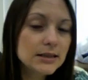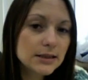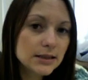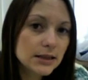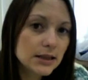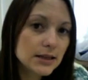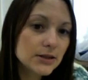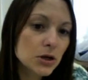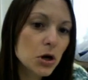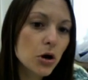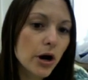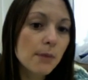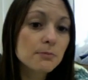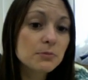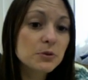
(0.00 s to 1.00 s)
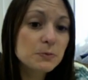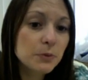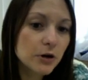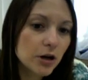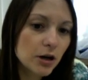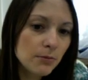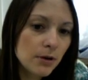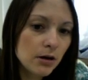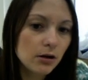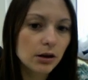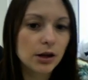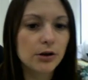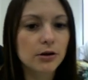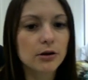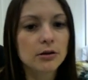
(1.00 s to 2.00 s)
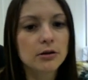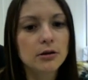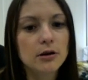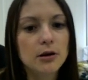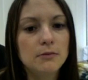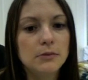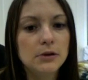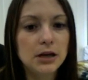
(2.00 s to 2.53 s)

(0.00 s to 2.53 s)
Density is in grams per milliliter,